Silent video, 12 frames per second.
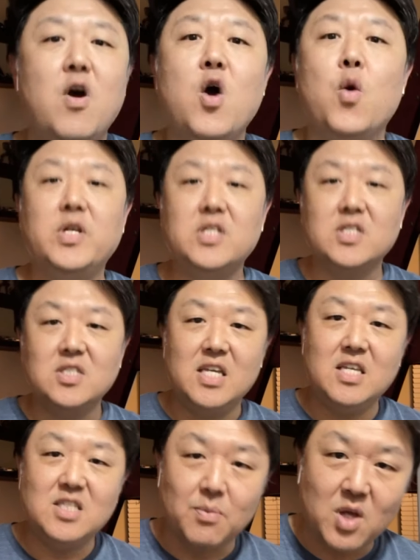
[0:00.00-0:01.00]
We just see
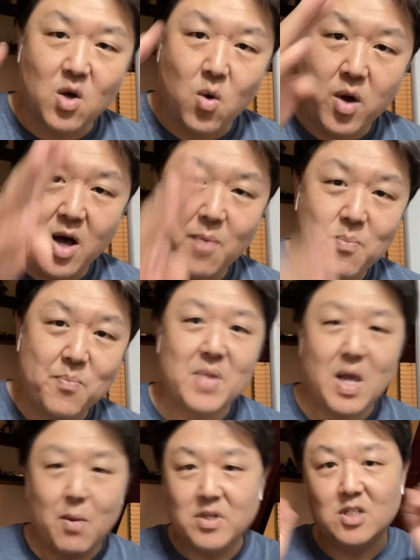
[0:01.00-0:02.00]
something going up.
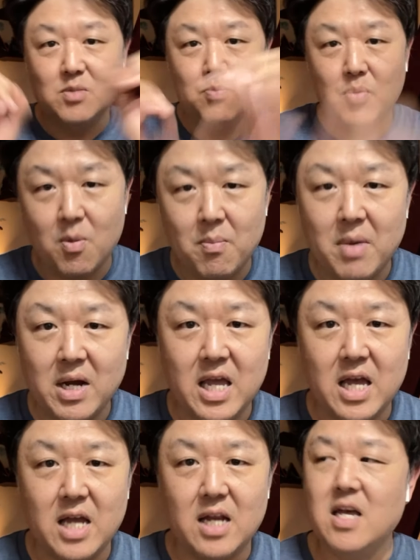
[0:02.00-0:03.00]
We just put our money
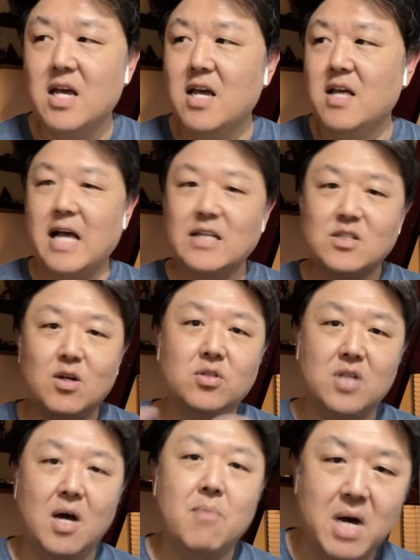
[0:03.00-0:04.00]
in. That's called
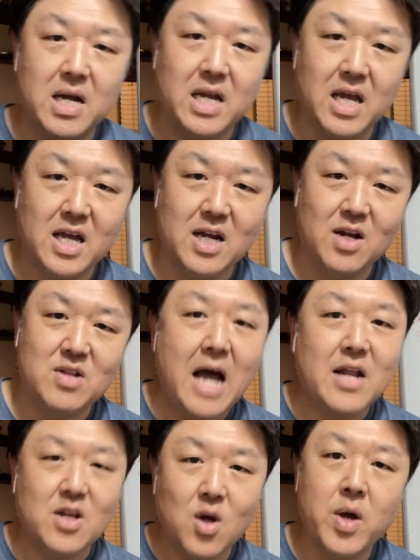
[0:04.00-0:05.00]
dumb money,
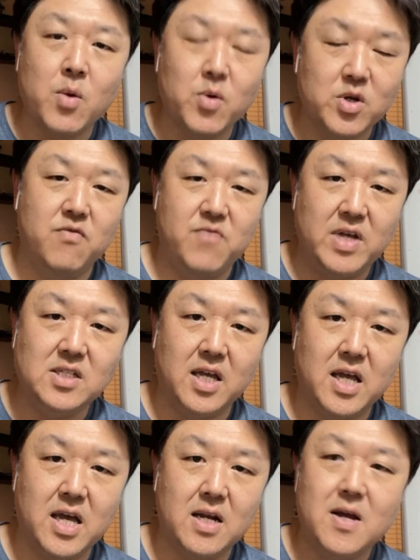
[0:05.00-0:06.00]
not knowing what you're investing
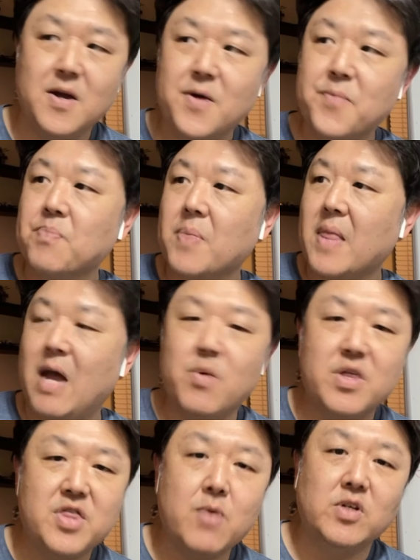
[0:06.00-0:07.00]
in. And we
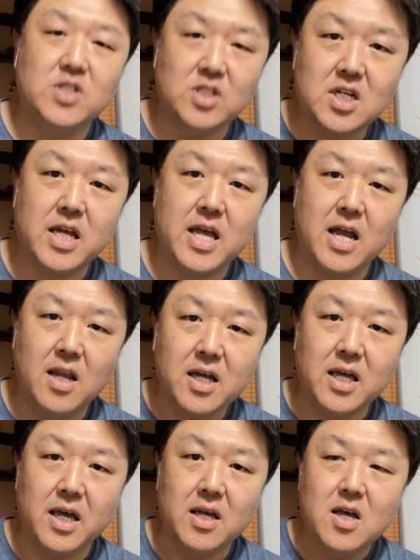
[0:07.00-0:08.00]
think we're just going to get
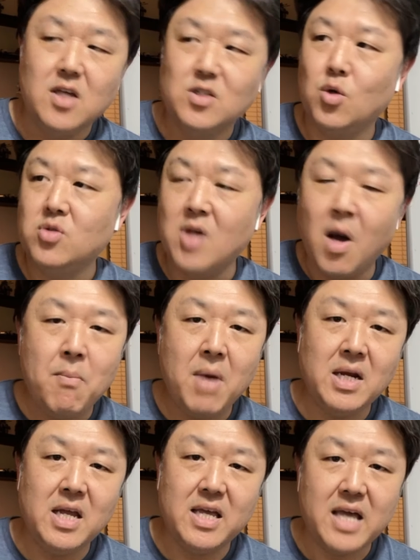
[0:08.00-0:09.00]
lucky. So dumb
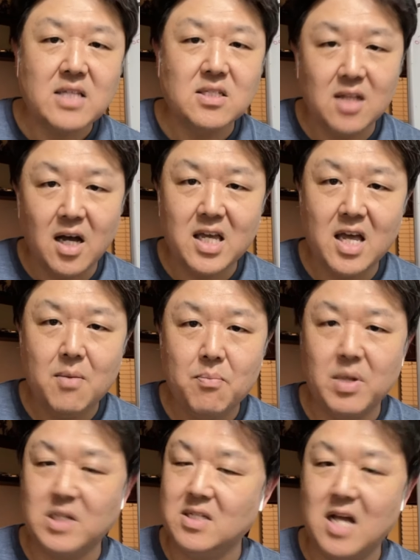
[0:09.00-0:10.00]
money gets lucky, but
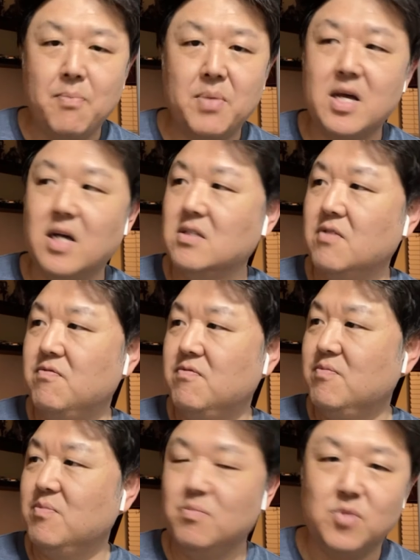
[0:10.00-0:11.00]
it's not because of
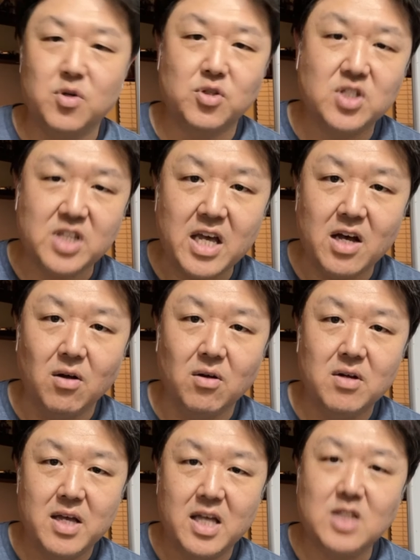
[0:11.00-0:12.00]
their skill.
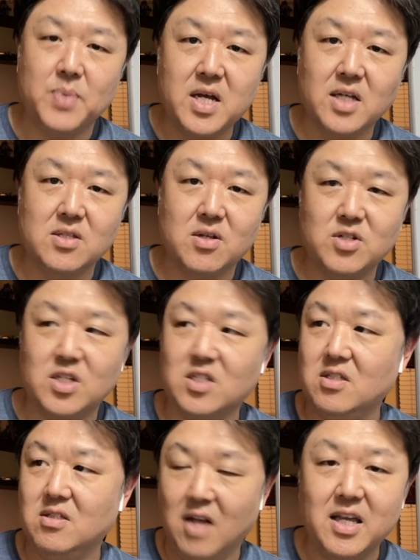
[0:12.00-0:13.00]
It's because they're just
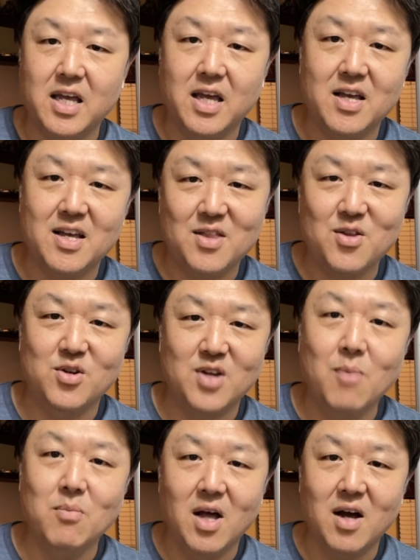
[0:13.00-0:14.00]
lucky. They're
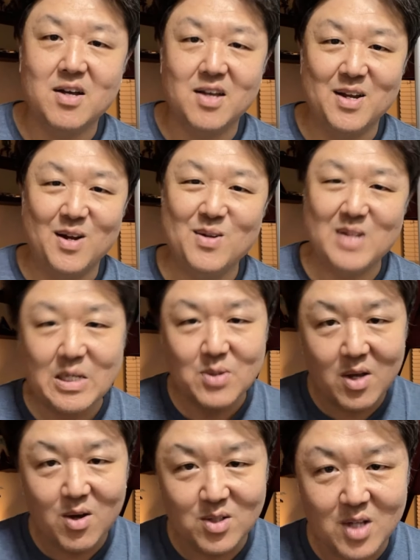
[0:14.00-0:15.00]
dumb luck. That's what we
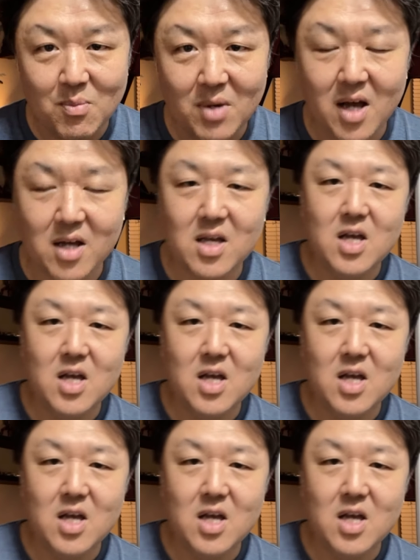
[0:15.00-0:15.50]
call dumb luck.